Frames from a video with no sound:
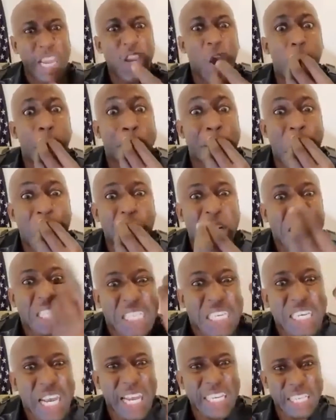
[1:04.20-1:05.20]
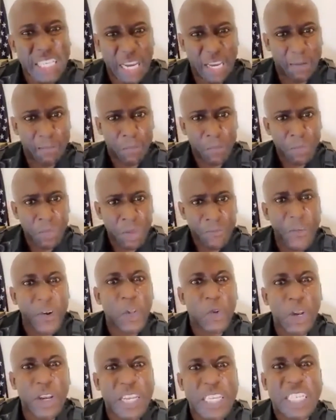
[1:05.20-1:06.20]
your mom is lazy for
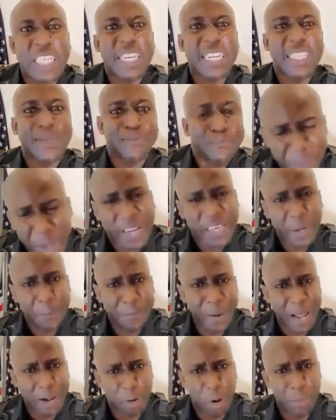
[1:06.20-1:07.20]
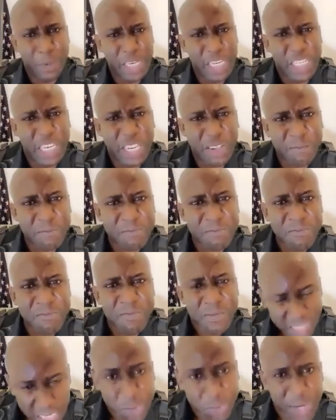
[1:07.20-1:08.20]
you to disrespect the black community.
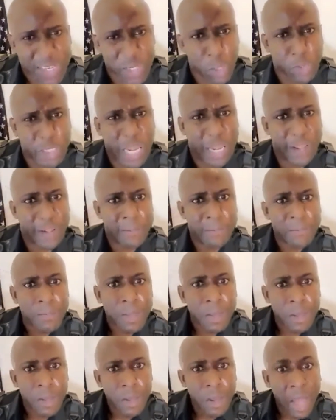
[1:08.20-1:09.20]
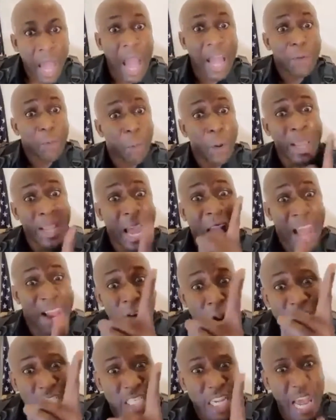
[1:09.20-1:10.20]
That's what you think. And we are
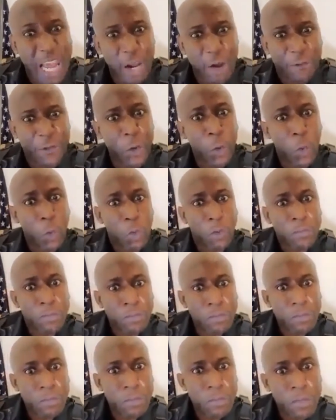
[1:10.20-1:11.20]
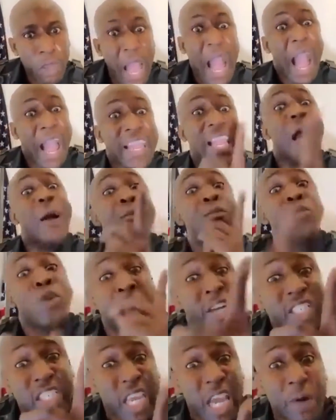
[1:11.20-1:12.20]
not scared of you. I am
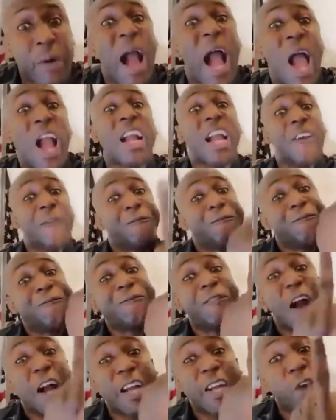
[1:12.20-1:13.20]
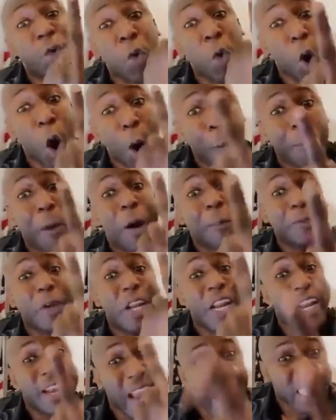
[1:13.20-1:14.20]
not scared of I can fuck you up up to
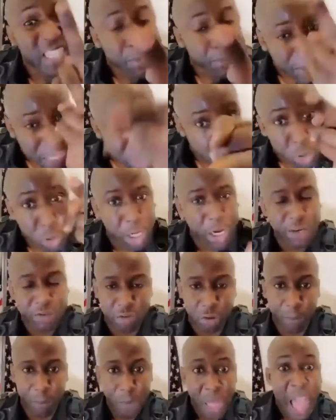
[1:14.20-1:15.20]
the last minute, you Donald Trump.